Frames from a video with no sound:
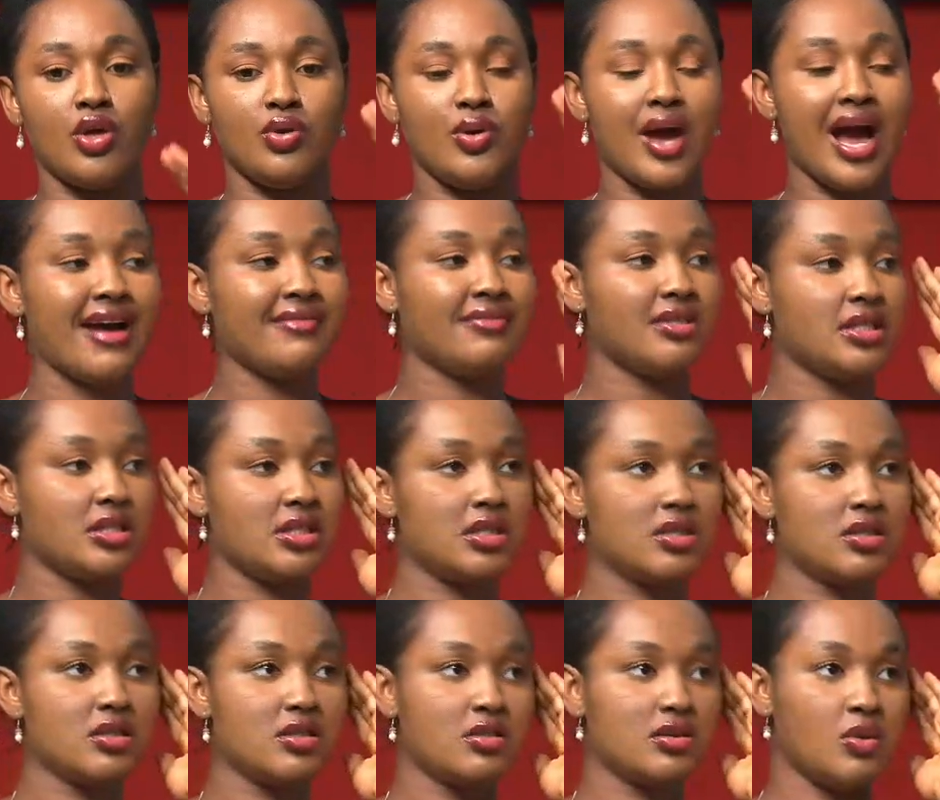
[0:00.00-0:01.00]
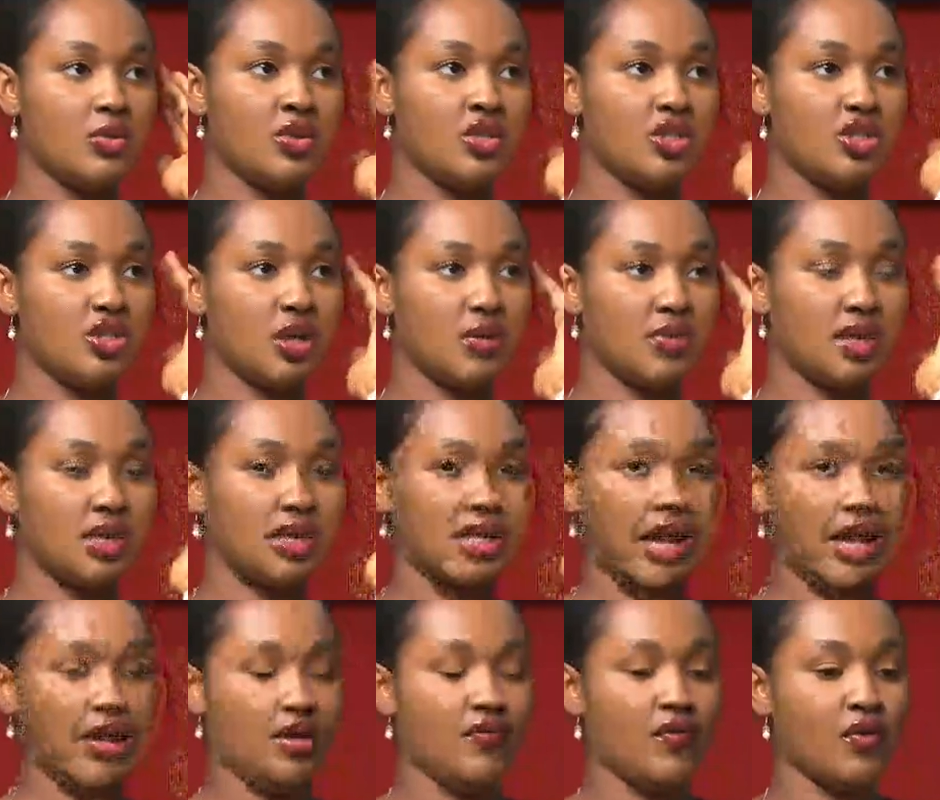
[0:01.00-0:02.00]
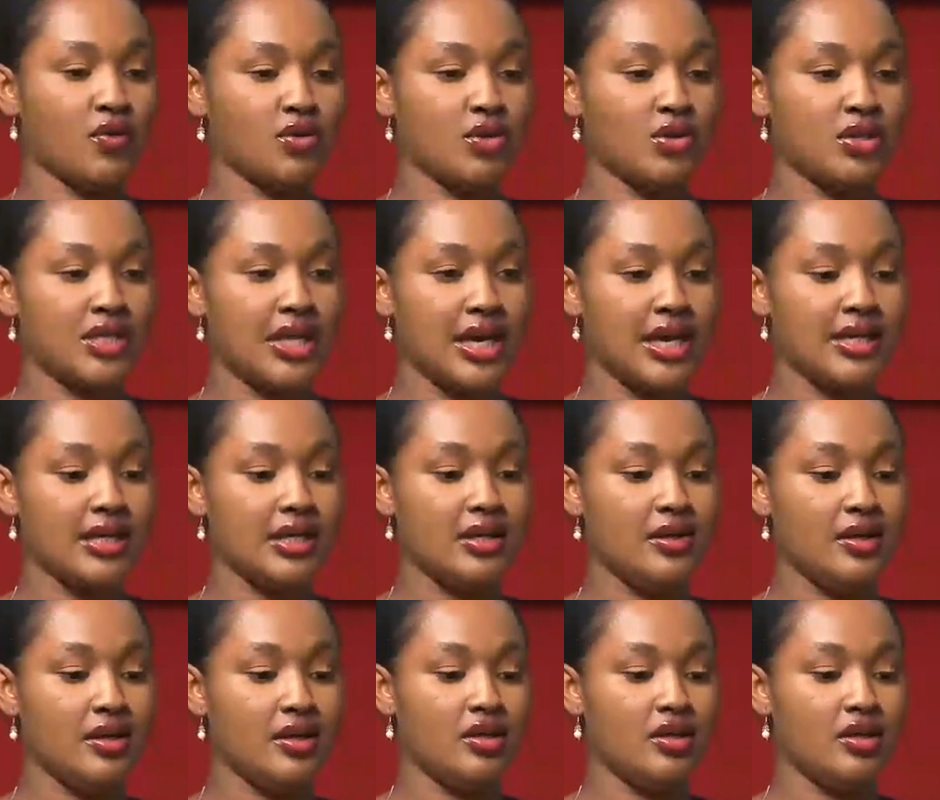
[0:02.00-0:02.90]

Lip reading: have this, which is something that you've also said